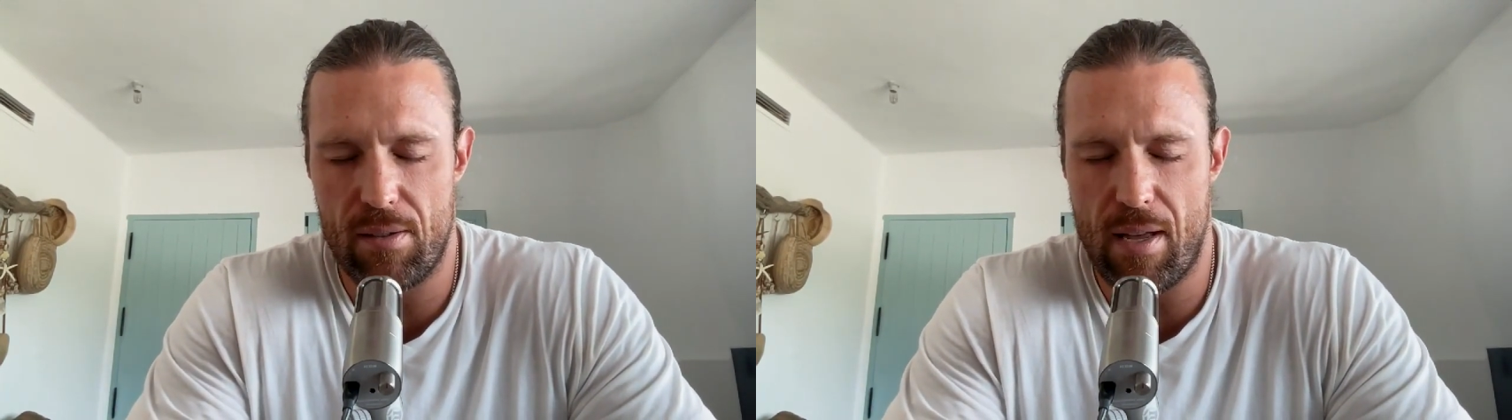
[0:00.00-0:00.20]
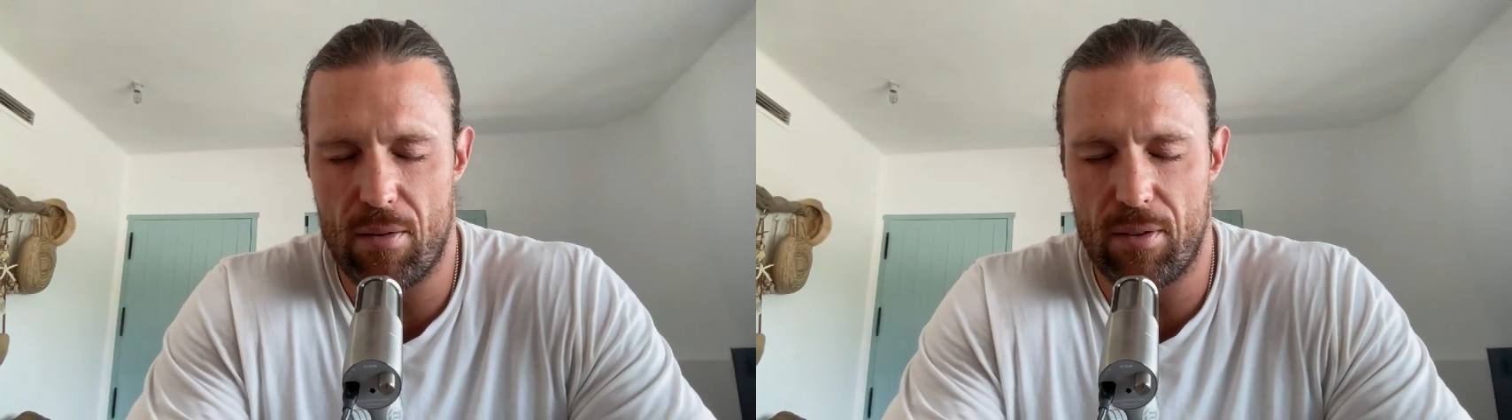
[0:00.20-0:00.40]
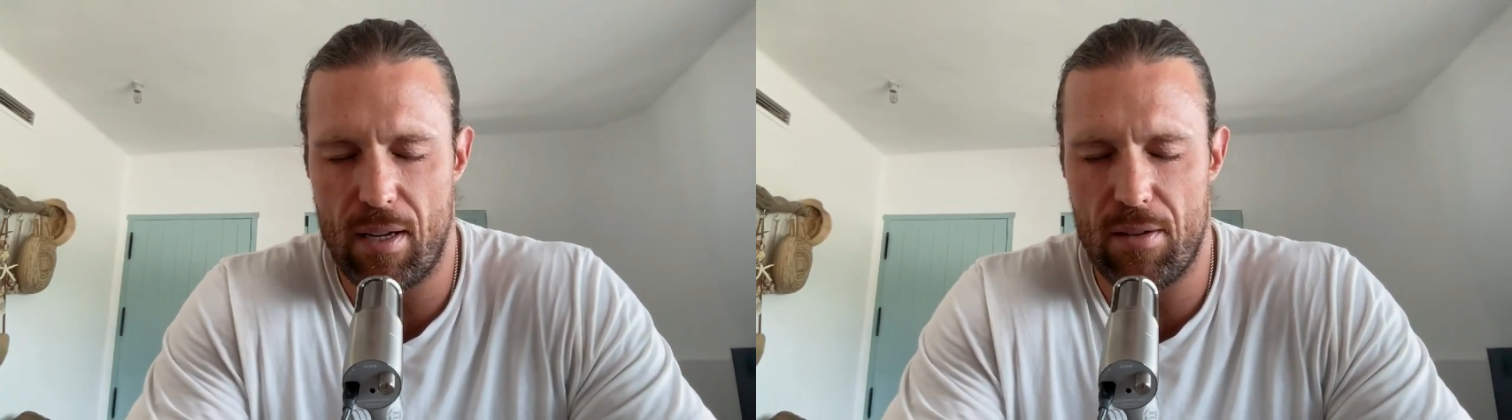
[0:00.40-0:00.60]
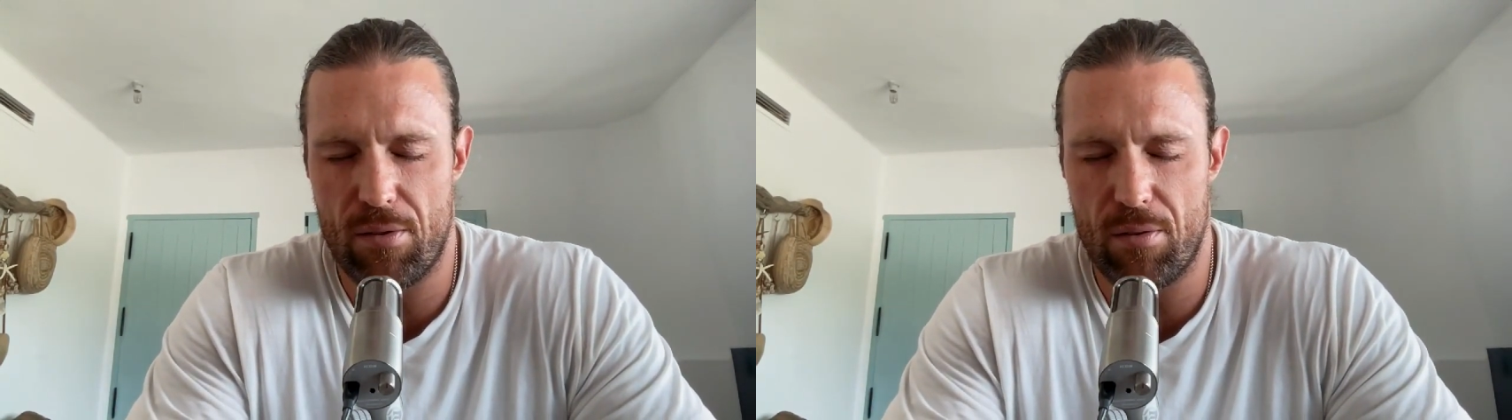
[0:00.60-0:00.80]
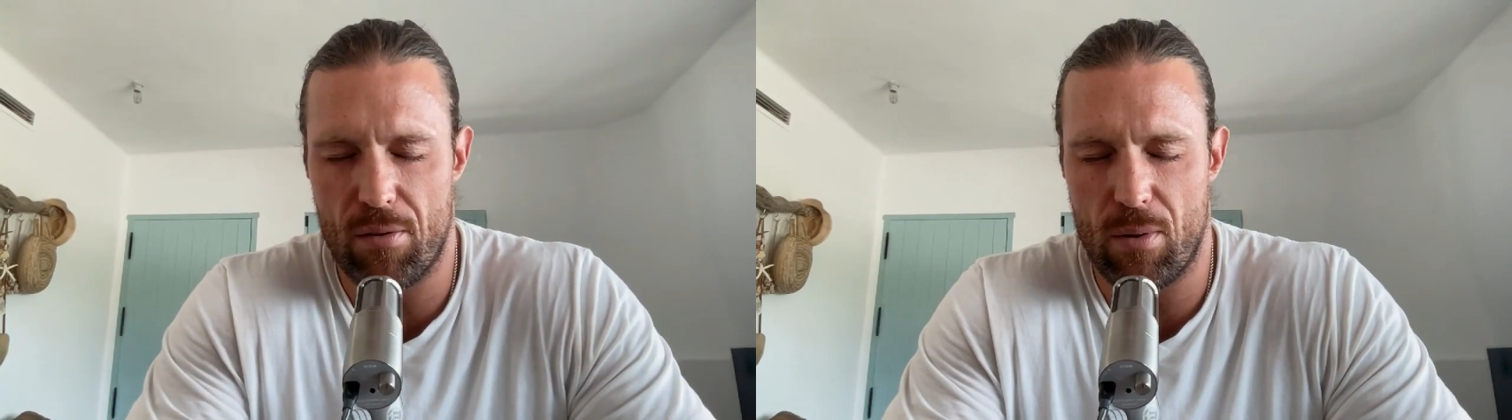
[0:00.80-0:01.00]
to
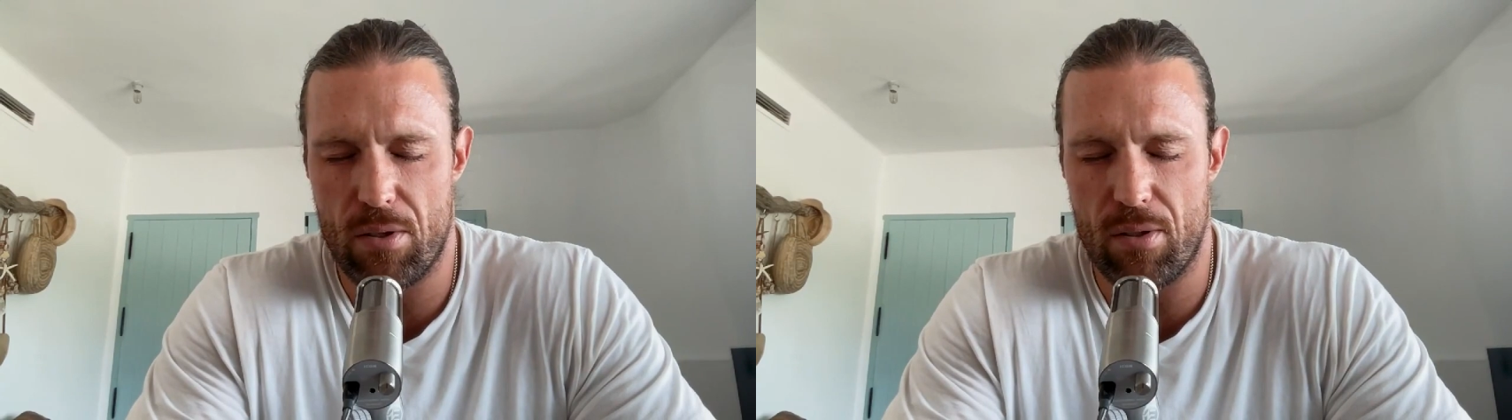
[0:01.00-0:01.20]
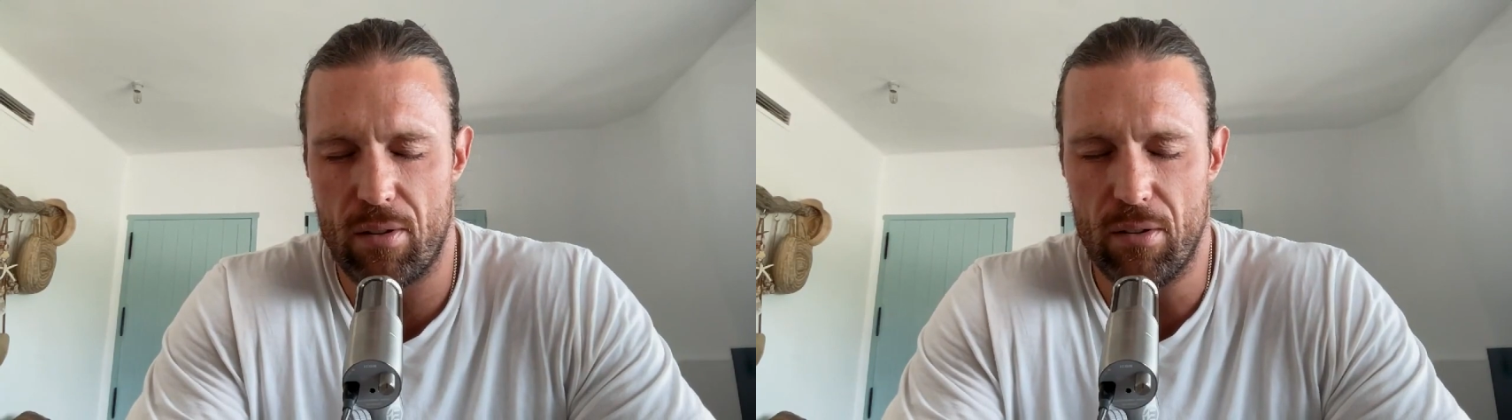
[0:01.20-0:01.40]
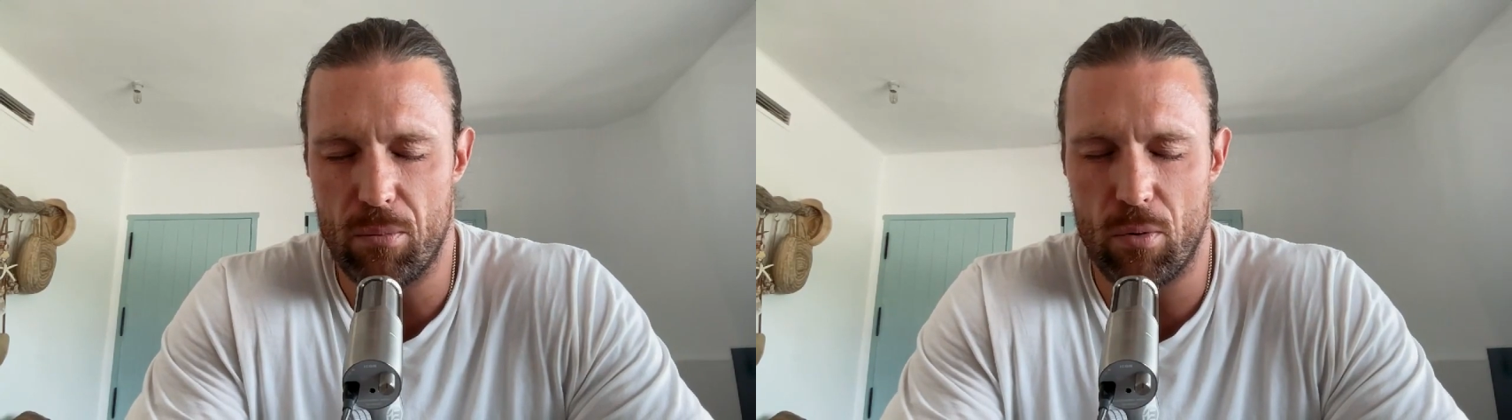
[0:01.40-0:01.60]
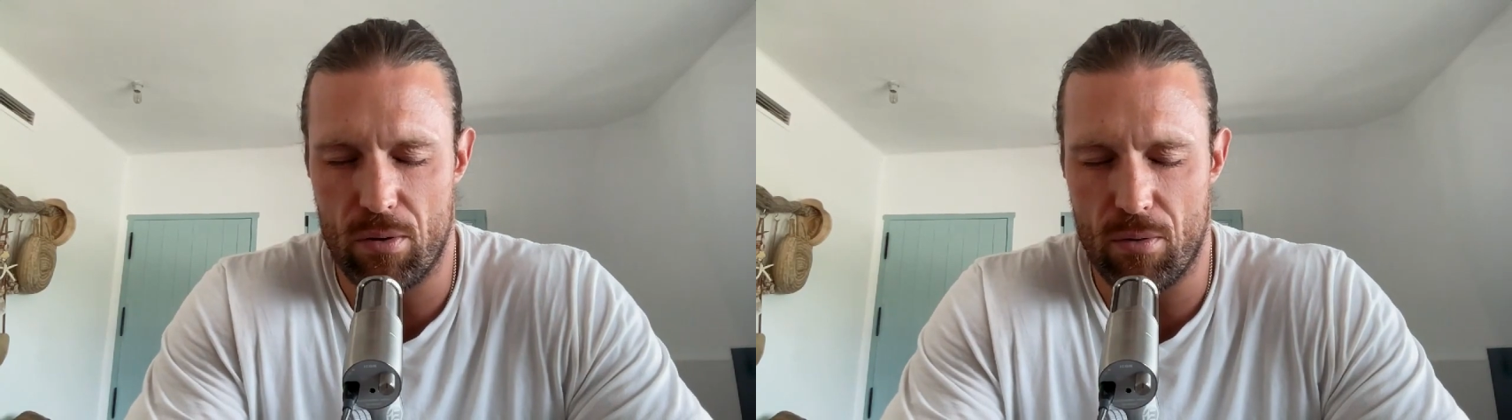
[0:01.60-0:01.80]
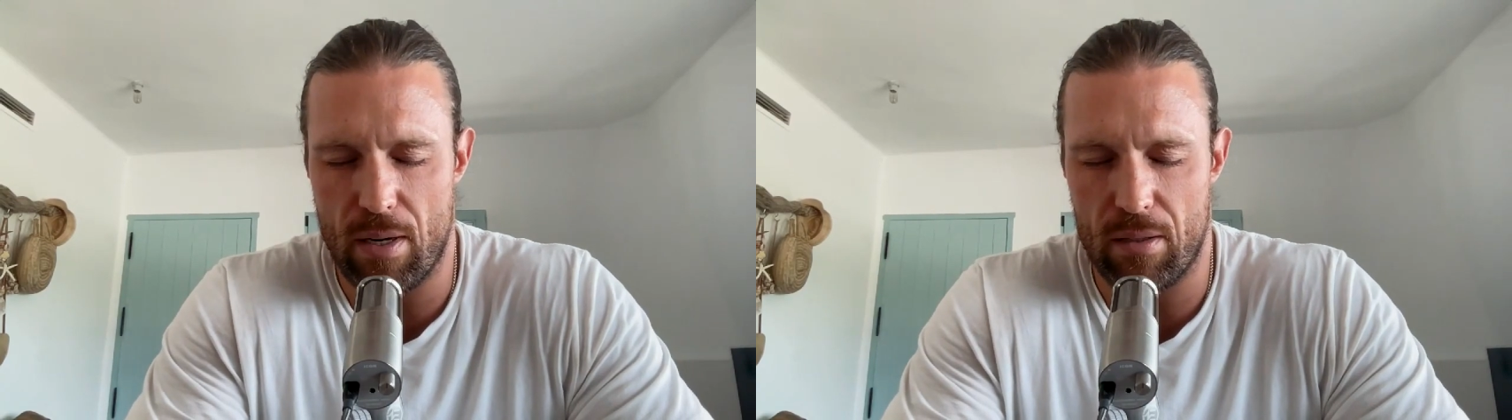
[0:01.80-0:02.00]
answer your question a little more
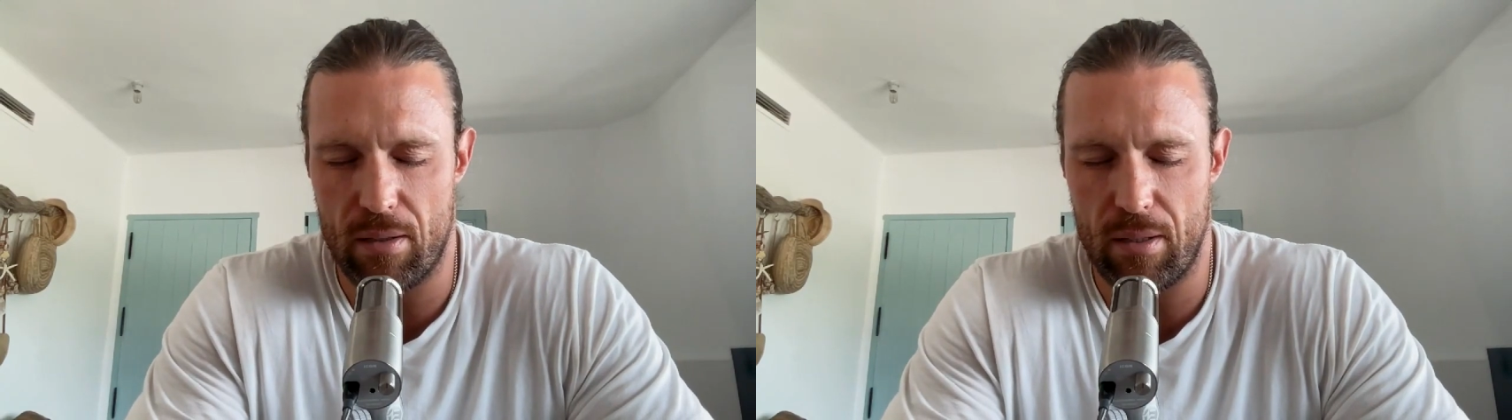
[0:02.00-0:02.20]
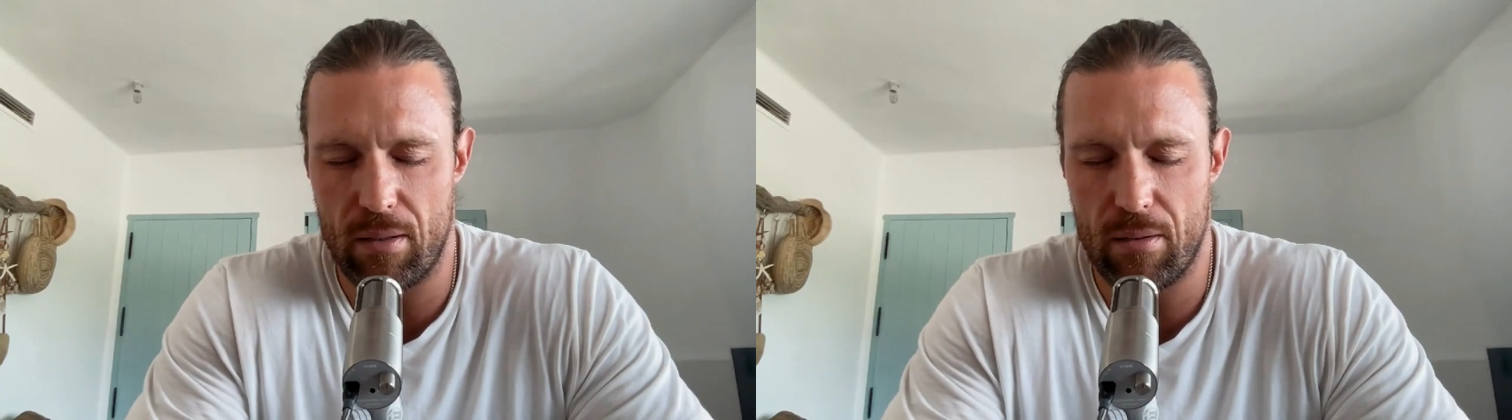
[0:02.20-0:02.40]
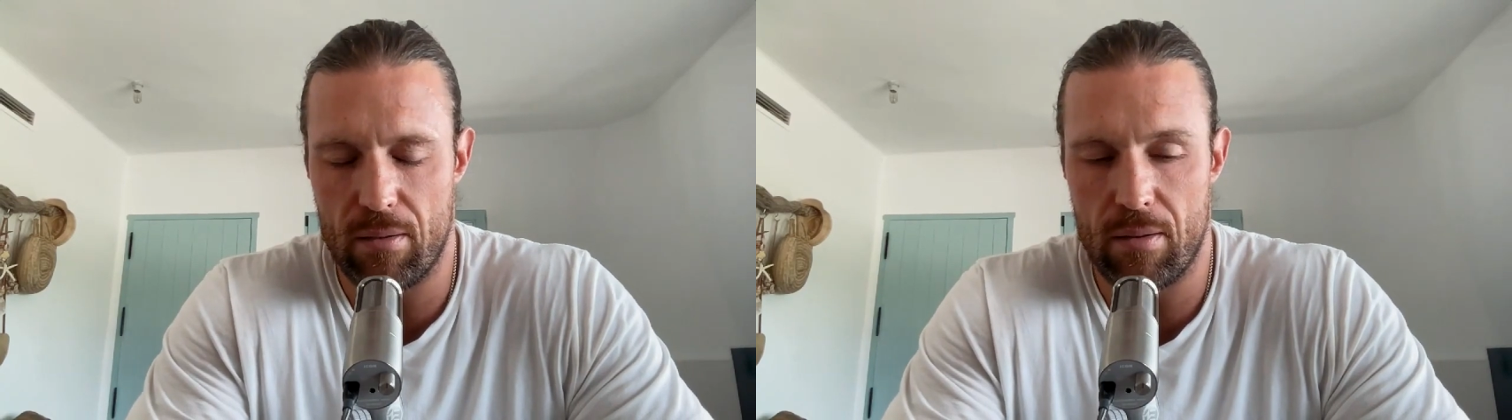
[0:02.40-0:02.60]
directly,